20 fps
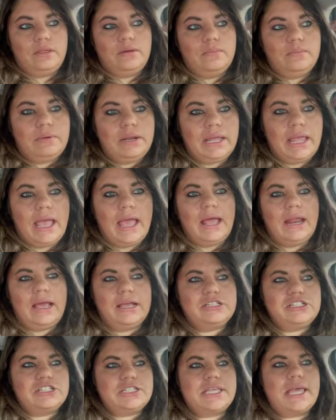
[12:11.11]
But again, I
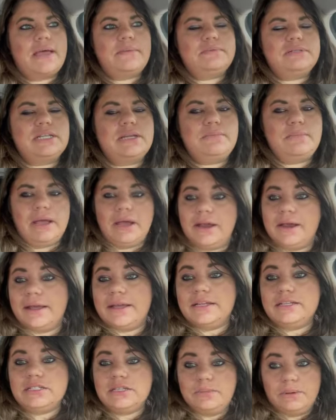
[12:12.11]
just kept comparing
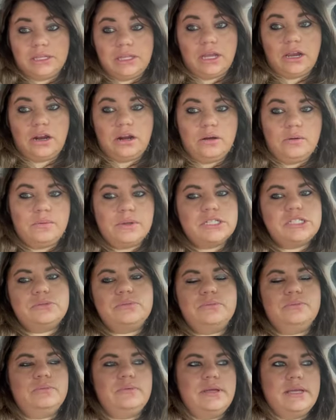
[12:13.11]
it to Birthday Girl, which
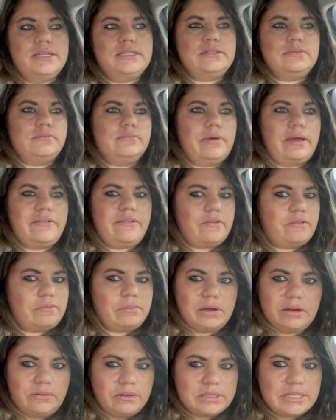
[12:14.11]
is my favorite
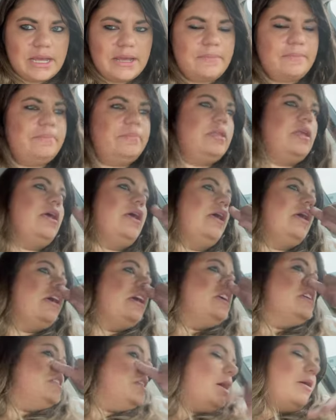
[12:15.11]
book of all time.
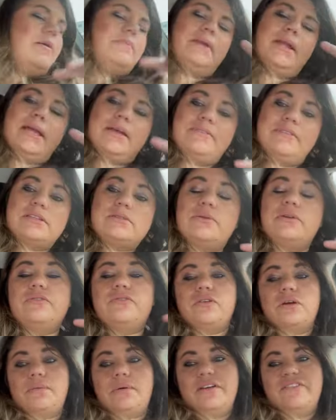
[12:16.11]
So I'm going to give this one a
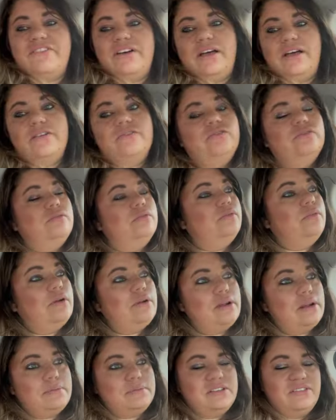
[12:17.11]
4.5. Run
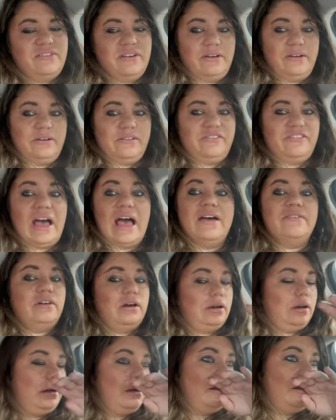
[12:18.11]
it up to 5
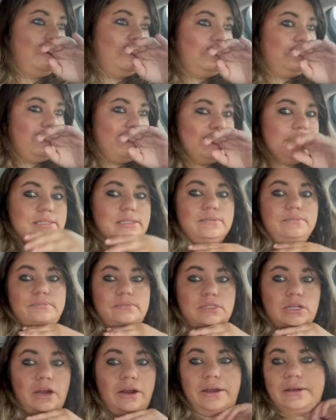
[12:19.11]
on Goodreads.
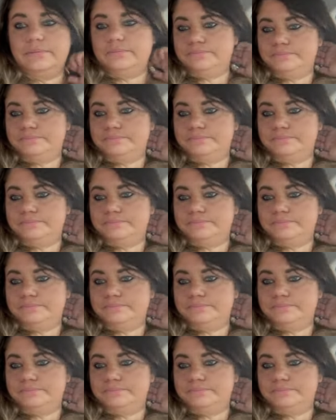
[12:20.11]
Sorry.